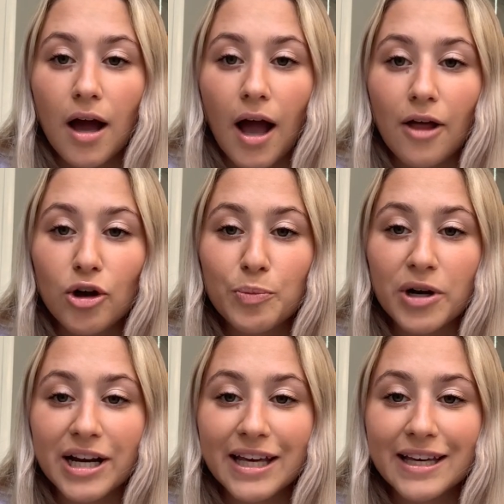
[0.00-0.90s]
I look
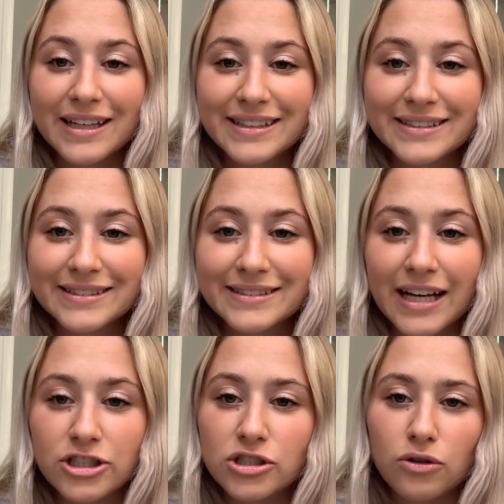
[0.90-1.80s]
pretty.
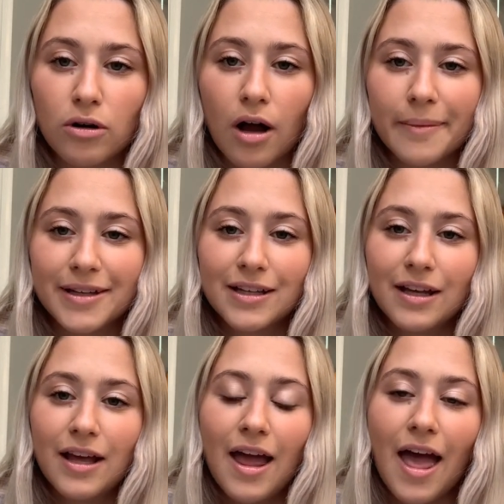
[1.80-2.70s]
Actually, don't comment.
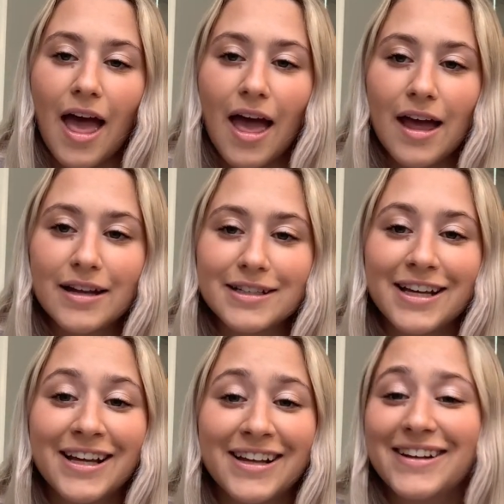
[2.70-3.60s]
And
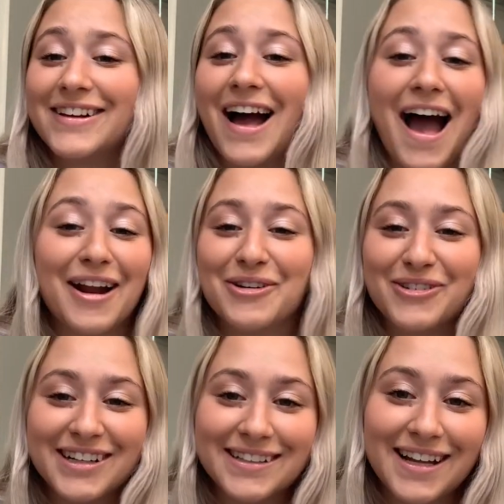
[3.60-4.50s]
I don't
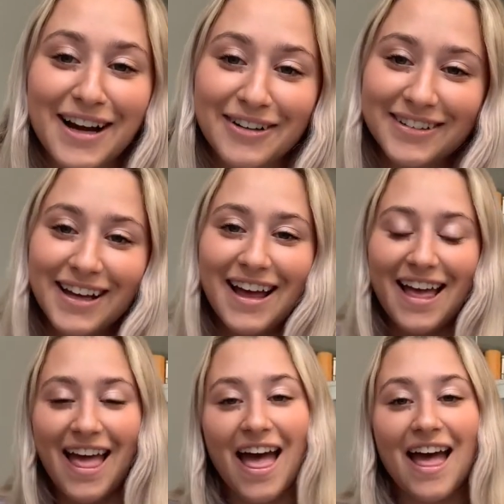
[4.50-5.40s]
want to know.
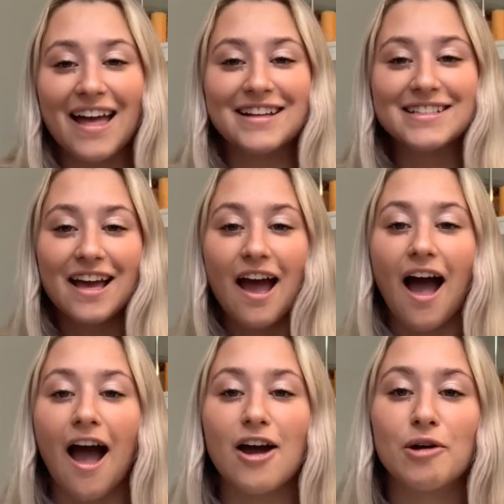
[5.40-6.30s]
And
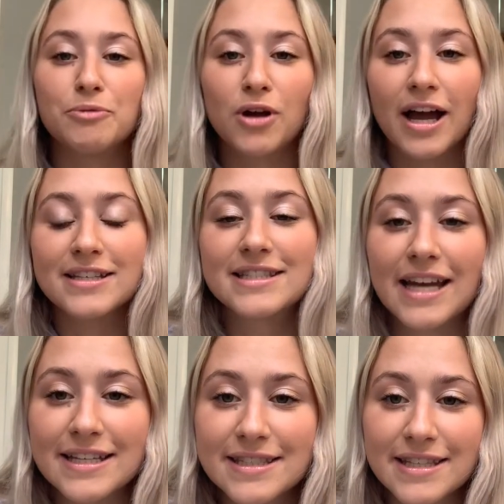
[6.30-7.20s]
I hope you guys
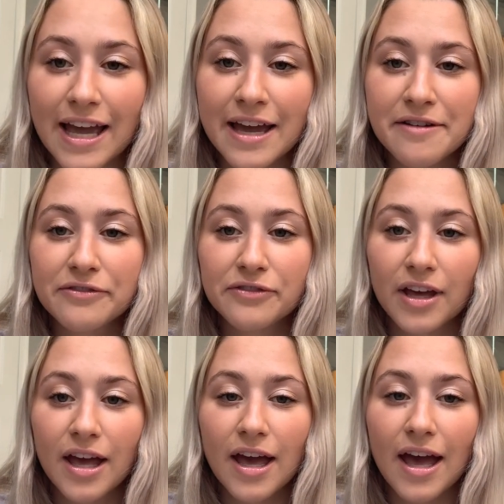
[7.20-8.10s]
stay safe.
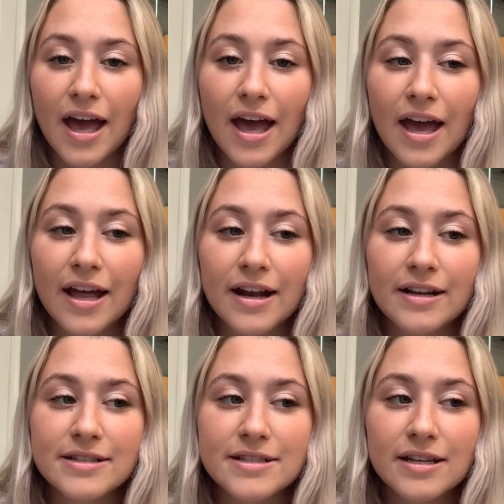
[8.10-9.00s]

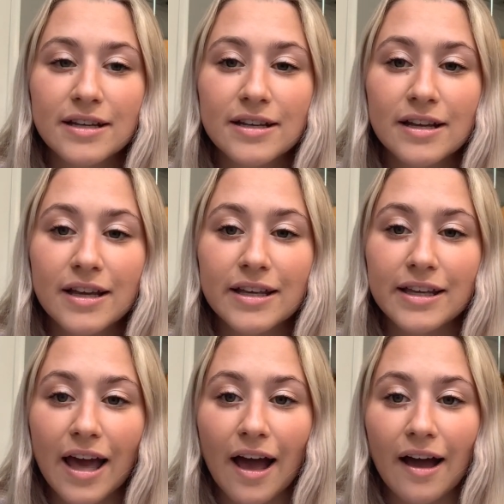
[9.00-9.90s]
And
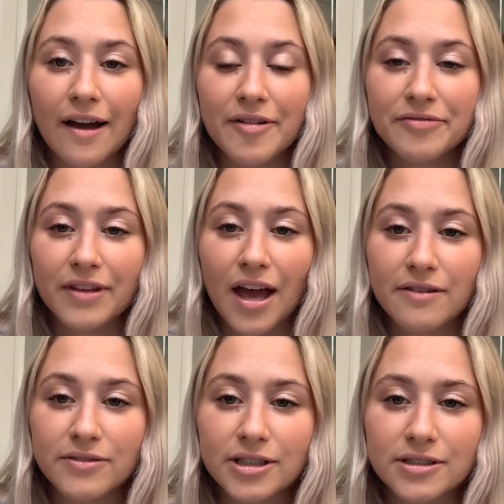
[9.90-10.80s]
yeah,
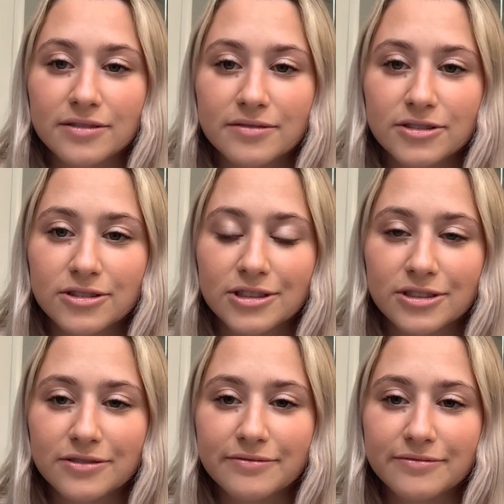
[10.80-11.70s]
have a
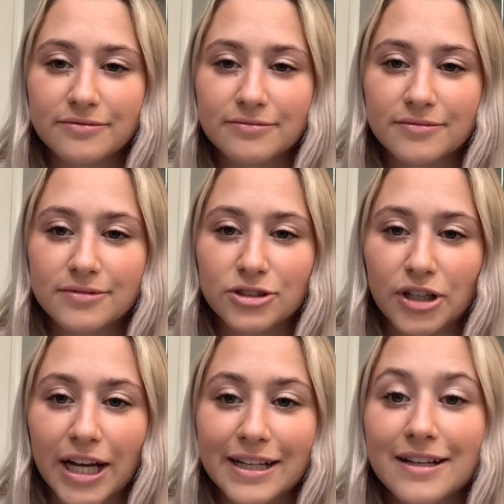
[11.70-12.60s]

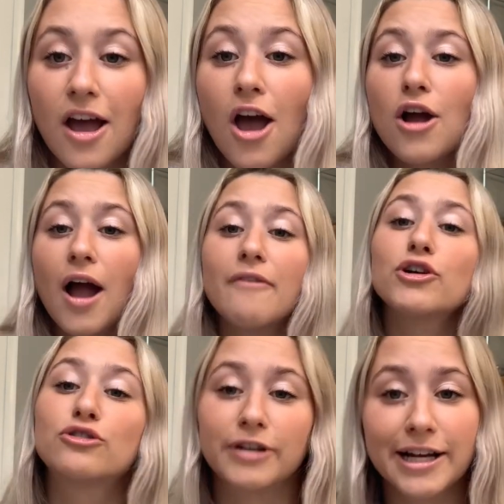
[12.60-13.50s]

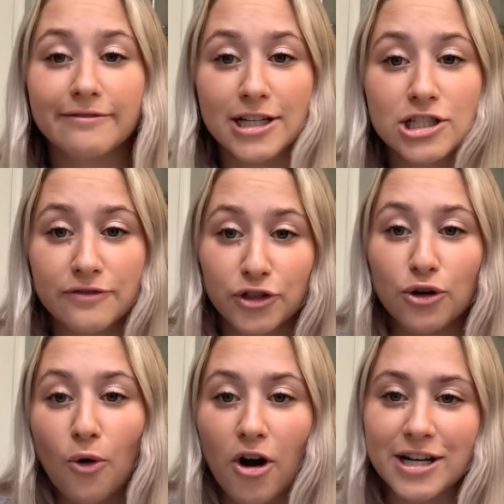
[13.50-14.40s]
great rest of your
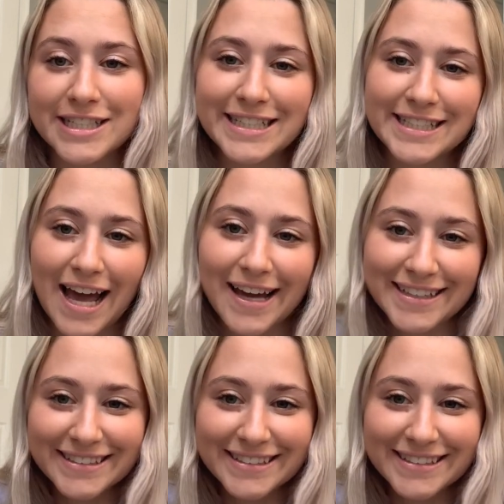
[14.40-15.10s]
quarantine day.